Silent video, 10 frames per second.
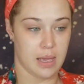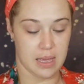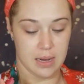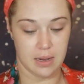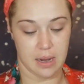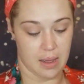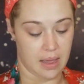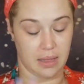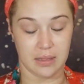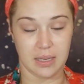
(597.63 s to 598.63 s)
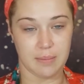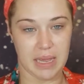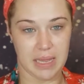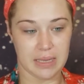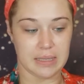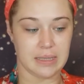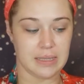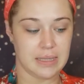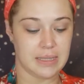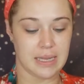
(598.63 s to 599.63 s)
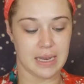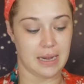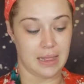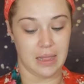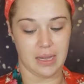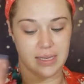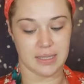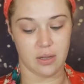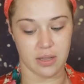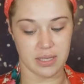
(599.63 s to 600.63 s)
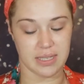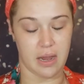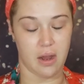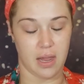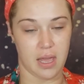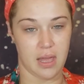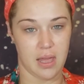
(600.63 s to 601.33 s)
and I clean my hands and I Lysol this area.